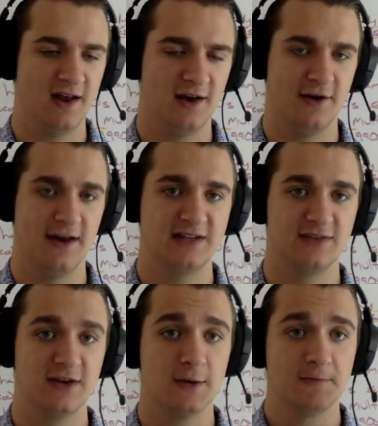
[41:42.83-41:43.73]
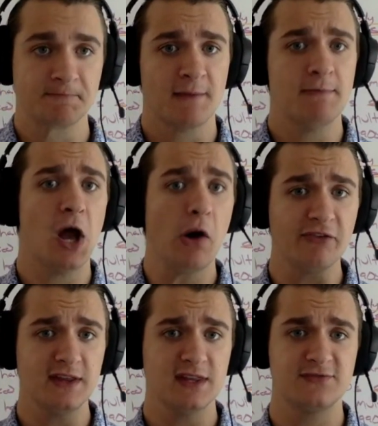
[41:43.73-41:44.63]
in our next video but
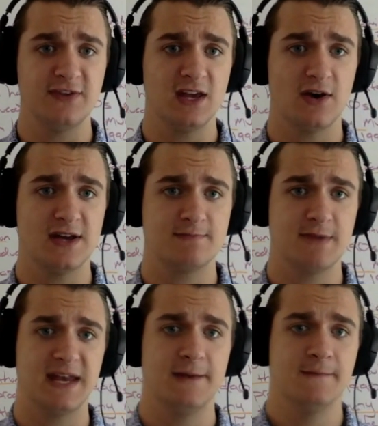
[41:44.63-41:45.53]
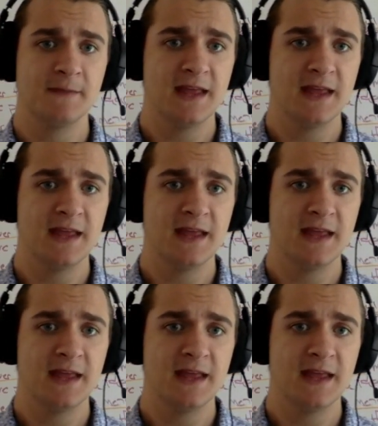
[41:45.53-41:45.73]
hopefully this video has been